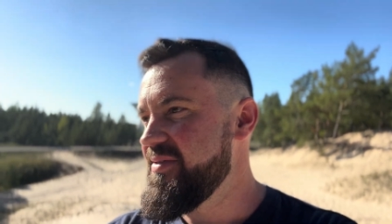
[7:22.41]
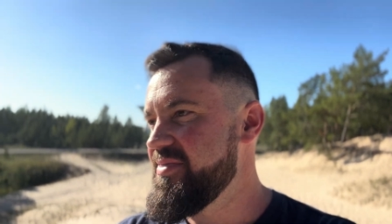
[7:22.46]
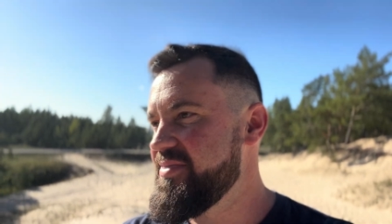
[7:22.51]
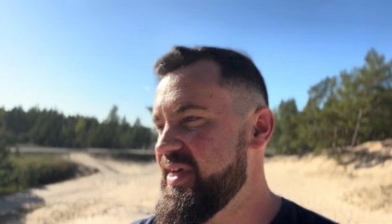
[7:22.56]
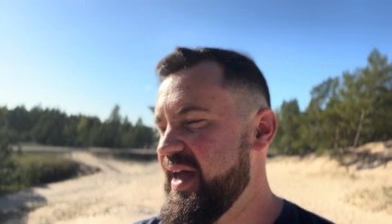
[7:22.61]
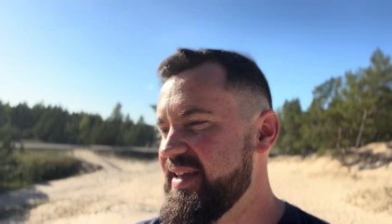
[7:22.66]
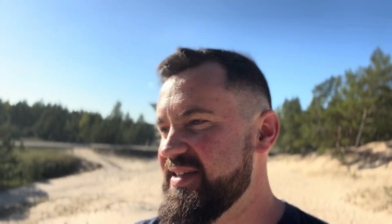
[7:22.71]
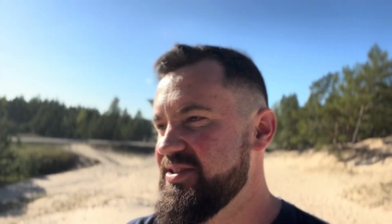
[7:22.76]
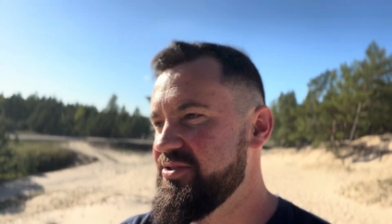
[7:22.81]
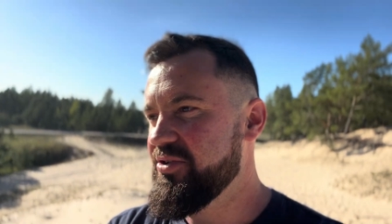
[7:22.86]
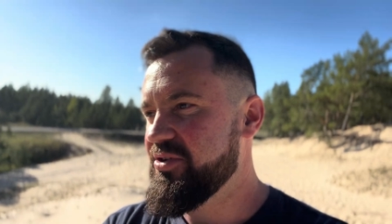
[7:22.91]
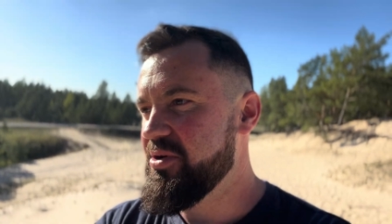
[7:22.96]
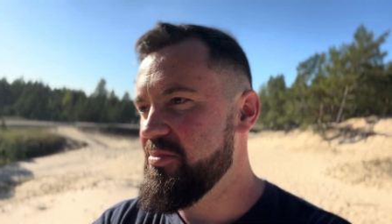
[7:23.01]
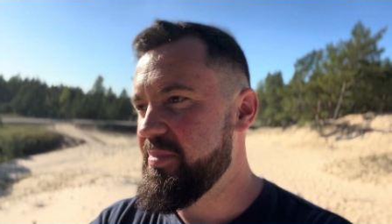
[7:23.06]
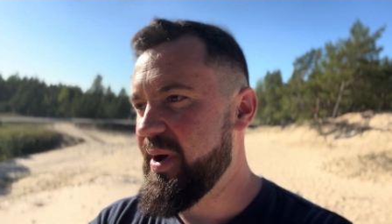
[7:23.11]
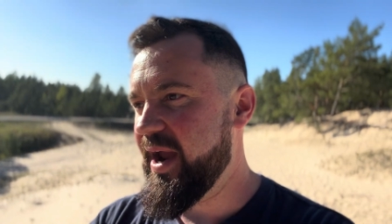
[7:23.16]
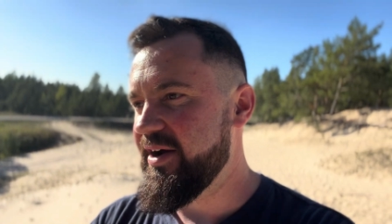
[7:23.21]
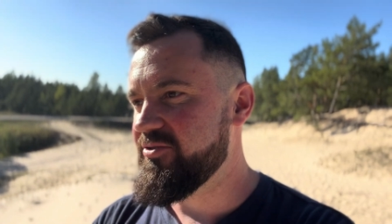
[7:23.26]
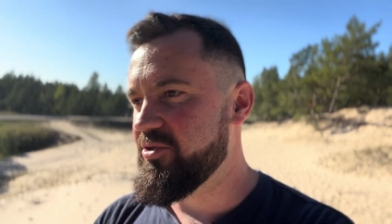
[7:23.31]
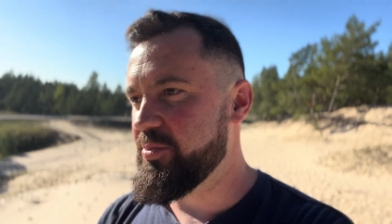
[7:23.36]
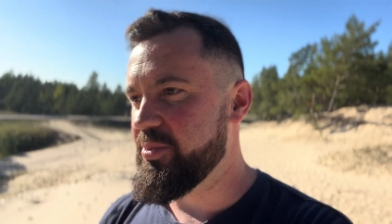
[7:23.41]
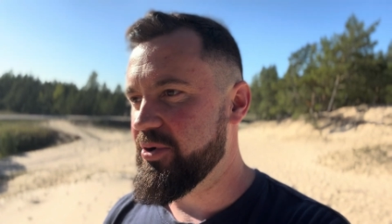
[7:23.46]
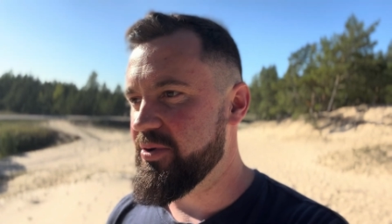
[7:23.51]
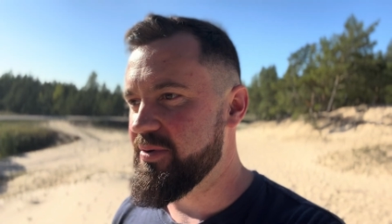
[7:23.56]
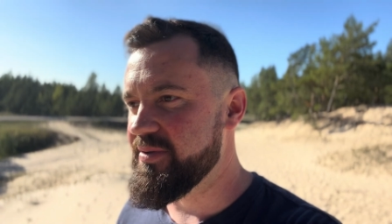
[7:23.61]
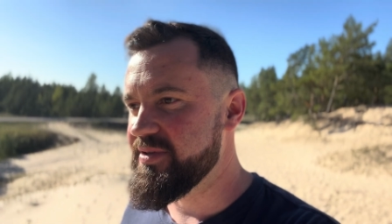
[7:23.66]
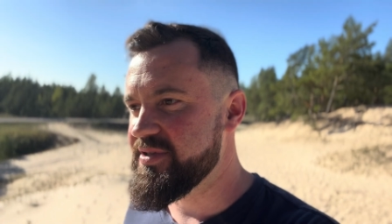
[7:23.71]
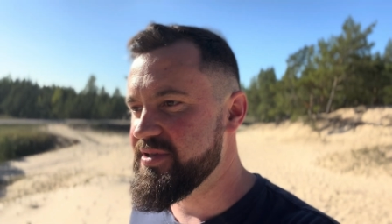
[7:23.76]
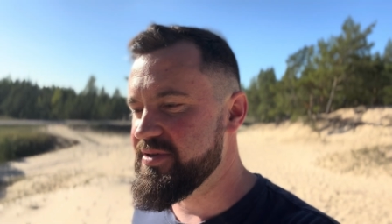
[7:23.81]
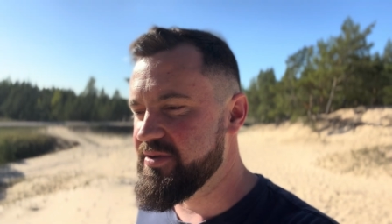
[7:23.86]
that's not
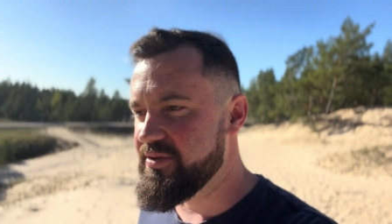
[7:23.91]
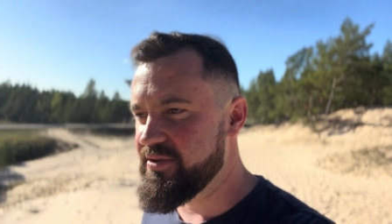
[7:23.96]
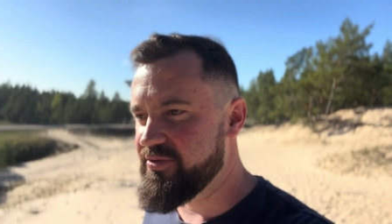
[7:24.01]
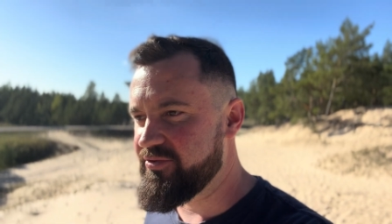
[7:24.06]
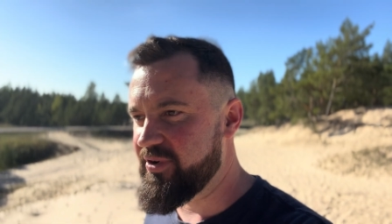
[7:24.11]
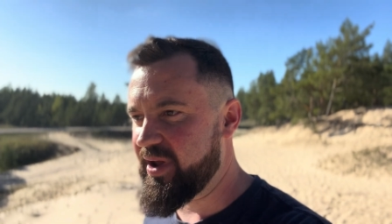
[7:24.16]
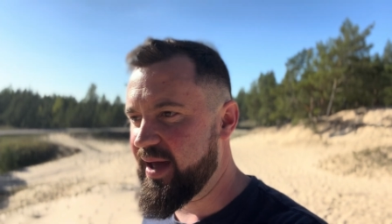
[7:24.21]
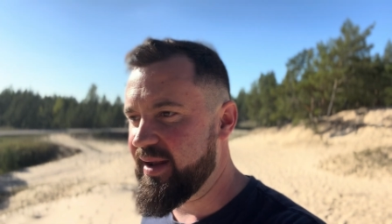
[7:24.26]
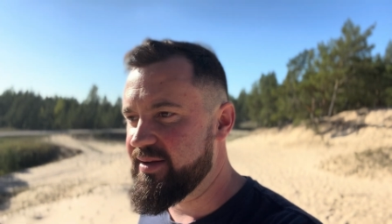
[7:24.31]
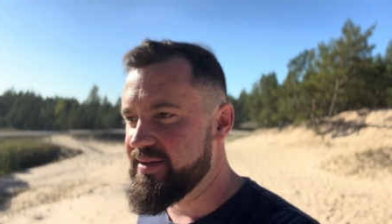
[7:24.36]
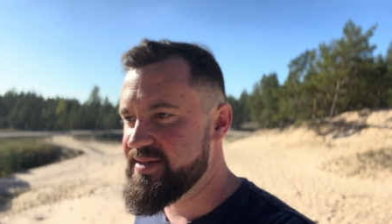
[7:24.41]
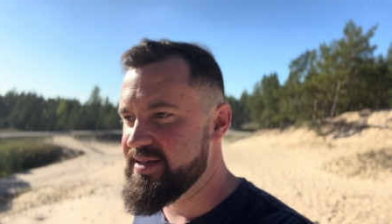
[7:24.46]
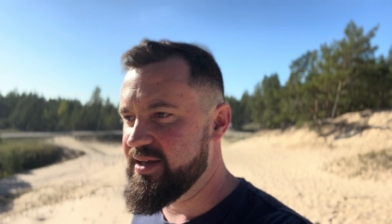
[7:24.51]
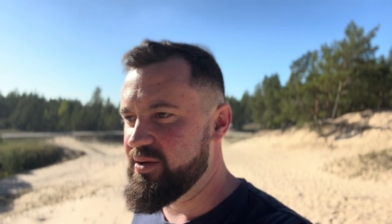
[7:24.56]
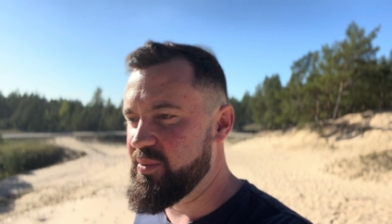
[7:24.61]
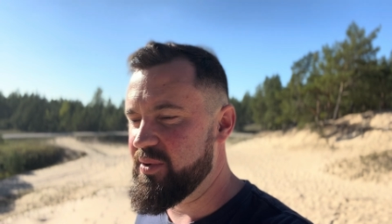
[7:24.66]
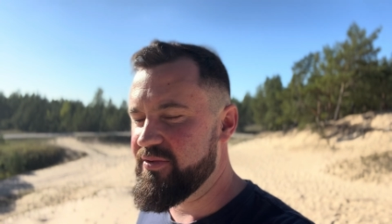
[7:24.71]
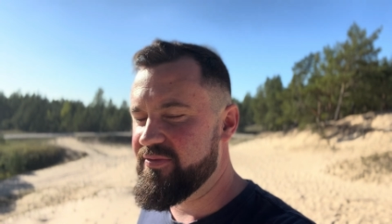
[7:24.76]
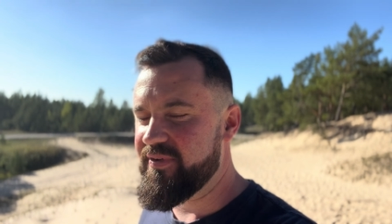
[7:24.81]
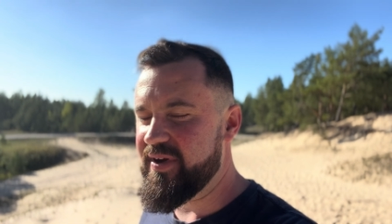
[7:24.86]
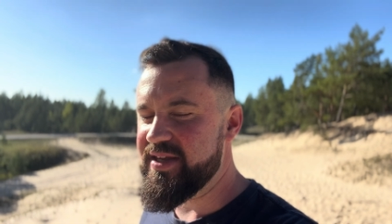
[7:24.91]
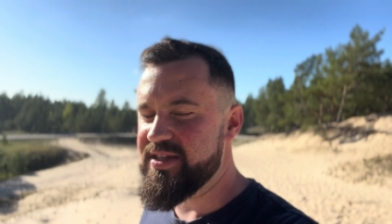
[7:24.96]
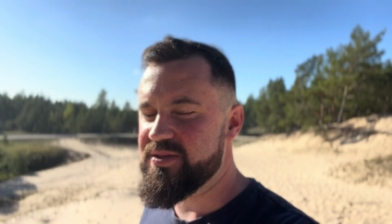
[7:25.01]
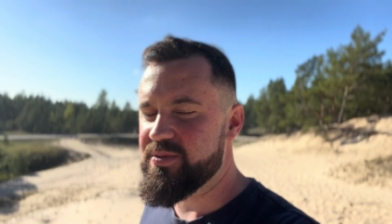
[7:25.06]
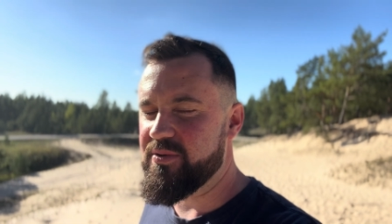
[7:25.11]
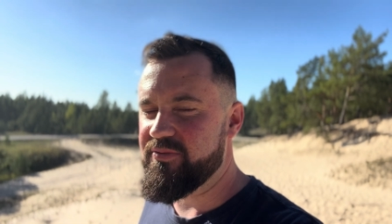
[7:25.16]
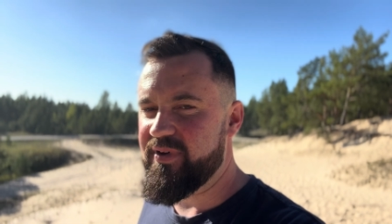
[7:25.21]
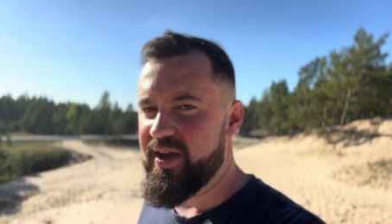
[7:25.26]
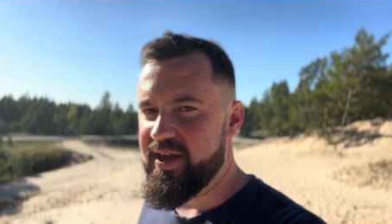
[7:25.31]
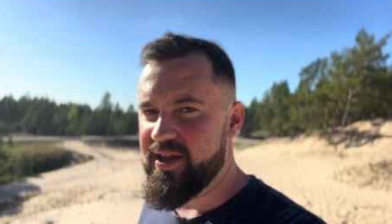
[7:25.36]
comparable to the reality we face
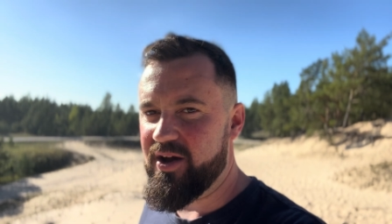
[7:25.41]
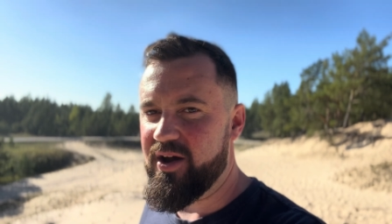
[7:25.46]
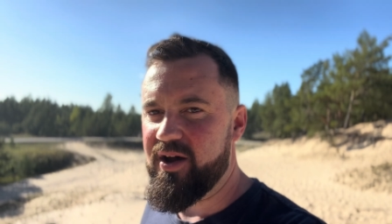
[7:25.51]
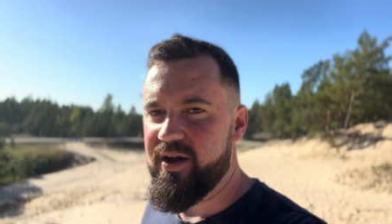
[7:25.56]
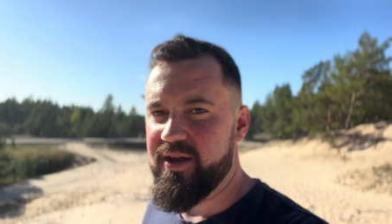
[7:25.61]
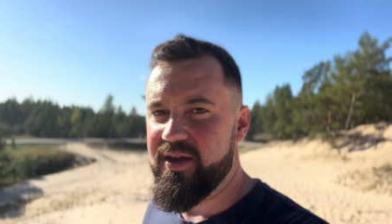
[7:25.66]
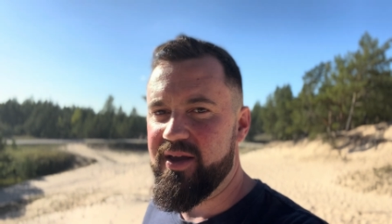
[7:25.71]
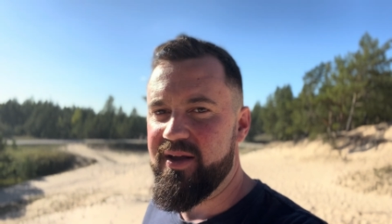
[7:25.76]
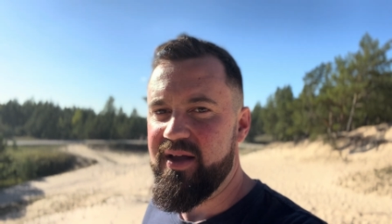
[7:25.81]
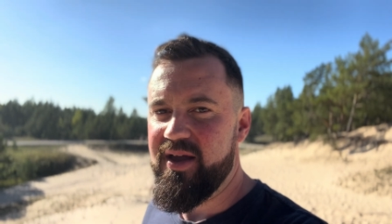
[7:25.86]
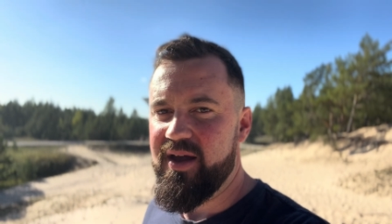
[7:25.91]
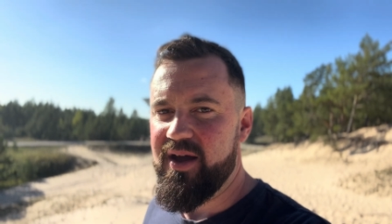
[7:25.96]
with AI.